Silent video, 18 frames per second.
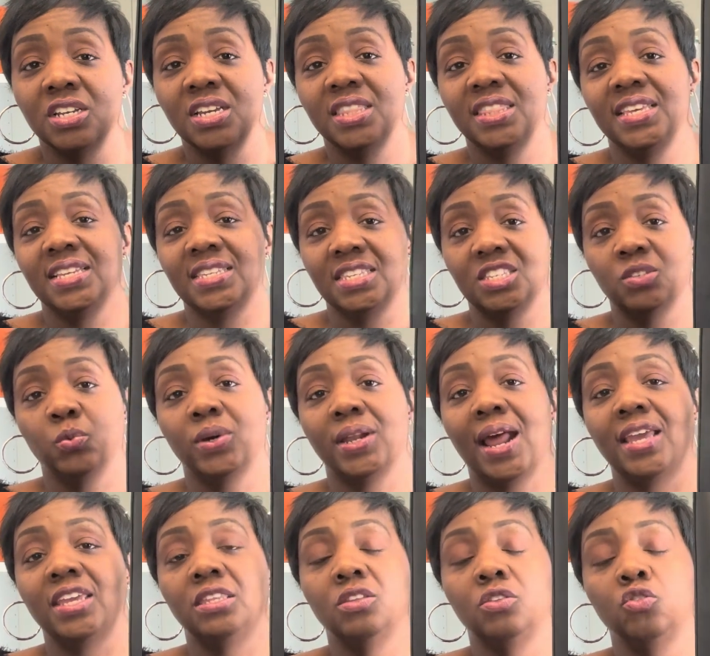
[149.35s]
This is what
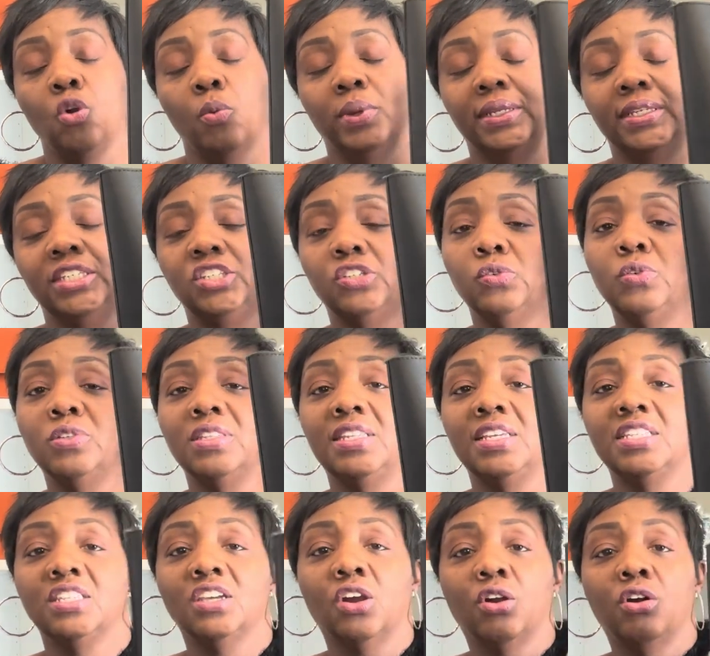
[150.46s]
I normally use
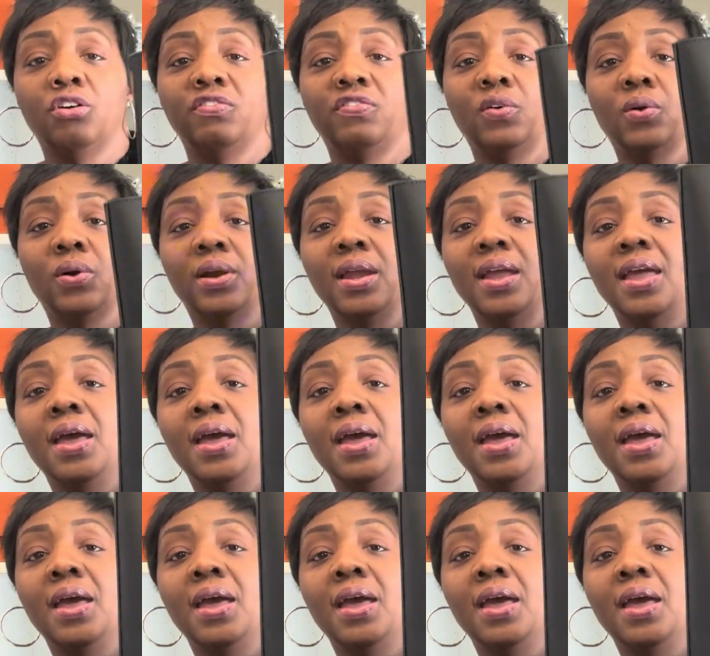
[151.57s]
this girl for.